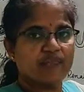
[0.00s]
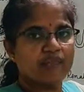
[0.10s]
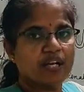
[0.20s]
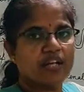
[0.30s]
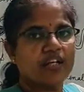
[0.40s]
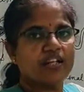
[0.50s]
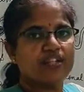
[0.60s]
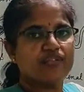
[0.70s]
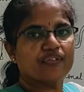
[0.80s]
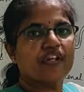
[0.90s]
bladder
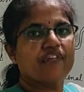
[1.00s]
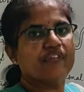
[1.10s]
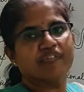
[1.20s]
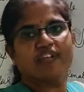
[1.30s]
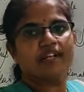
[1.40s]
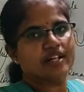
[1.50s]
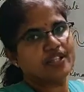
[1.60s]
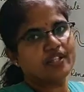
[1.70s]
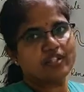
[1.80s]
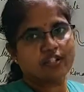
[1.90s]
is filled, we feel
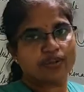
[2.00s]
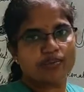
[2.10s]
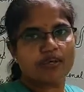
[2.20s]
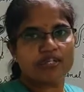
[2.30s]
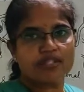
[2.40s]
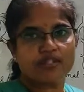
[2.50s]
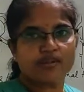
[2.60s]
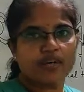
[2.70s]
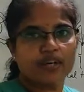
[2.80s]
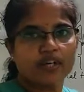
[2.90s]
urgency to pass the
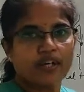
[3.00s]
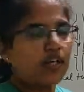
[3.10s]
urine.